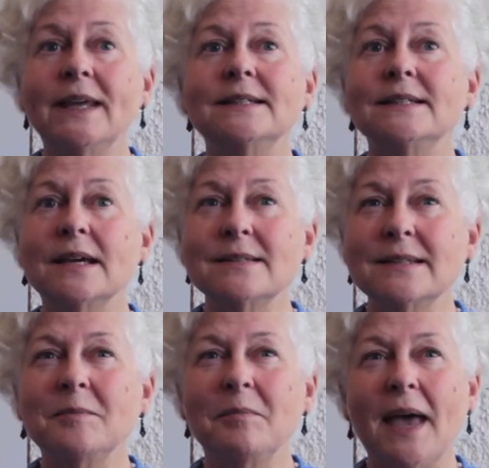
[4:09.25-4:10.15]
it
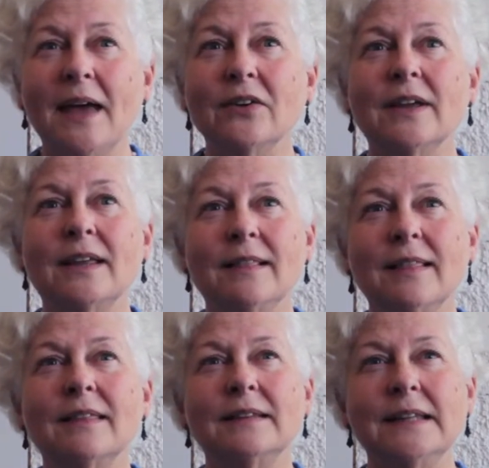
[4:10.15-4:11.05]
doesn't matter
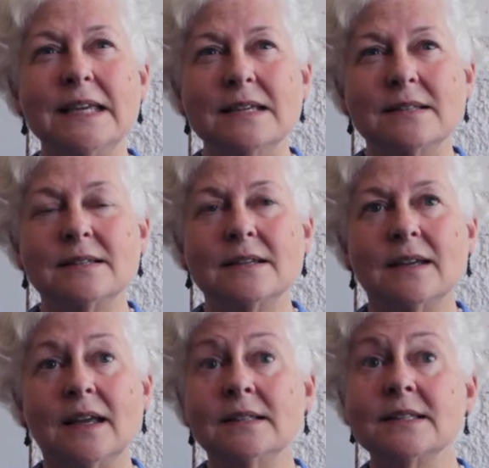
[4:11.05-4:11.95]
in the least.
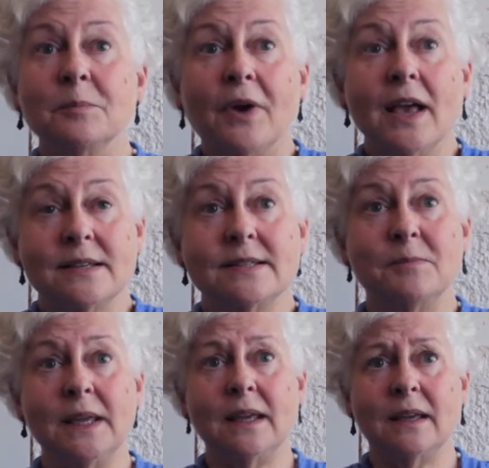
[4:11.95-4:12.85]
It surprised
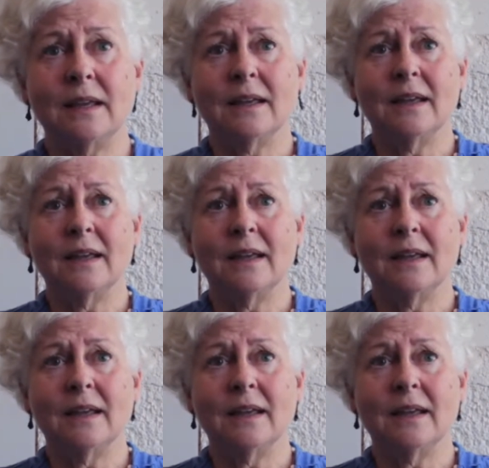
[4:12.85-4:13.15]
me.